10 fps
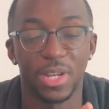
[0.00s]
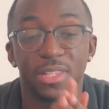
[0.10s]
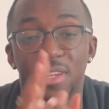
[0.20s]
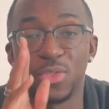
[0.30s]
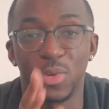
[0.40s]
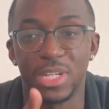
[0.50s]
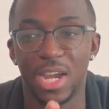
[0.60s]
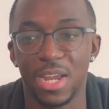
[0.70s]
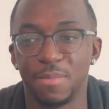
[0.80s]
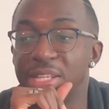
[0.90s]
He said it 3
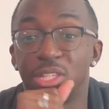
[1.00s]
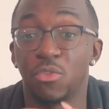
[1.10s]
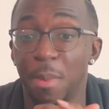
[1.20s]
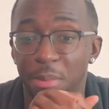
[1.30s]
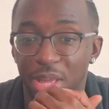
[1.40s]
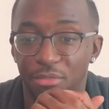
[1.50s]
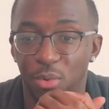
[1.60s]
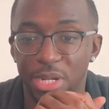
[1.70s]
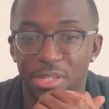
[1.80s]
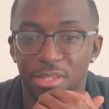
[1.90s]
times. I still remember that
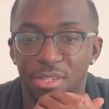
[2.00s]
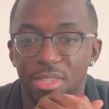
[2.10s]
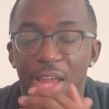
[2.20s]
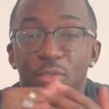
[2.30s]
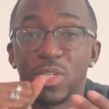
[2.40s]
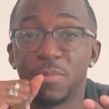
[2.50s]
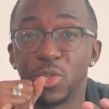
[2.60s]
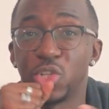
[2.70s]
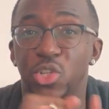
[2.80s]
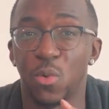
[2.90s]
voice. That voice came in
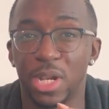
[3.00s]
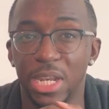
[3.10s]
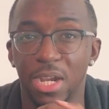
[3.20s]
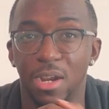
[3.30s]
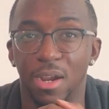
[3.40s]
so clear.